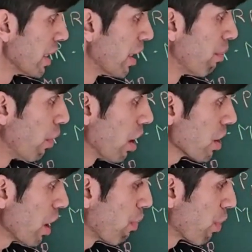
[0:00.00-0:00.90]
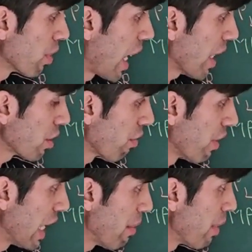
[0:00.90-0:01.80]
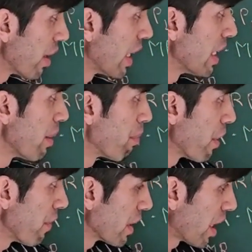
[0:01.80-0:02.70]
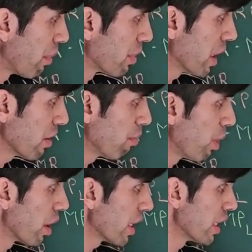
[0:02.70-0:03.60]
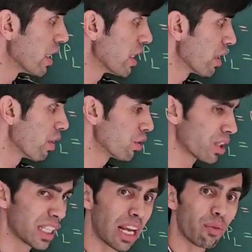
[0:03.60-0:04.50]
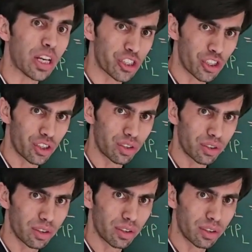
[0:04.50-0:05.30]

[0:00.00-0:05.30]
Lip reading: Then marginal product of labor in the perfect competitive market is equal to real wage.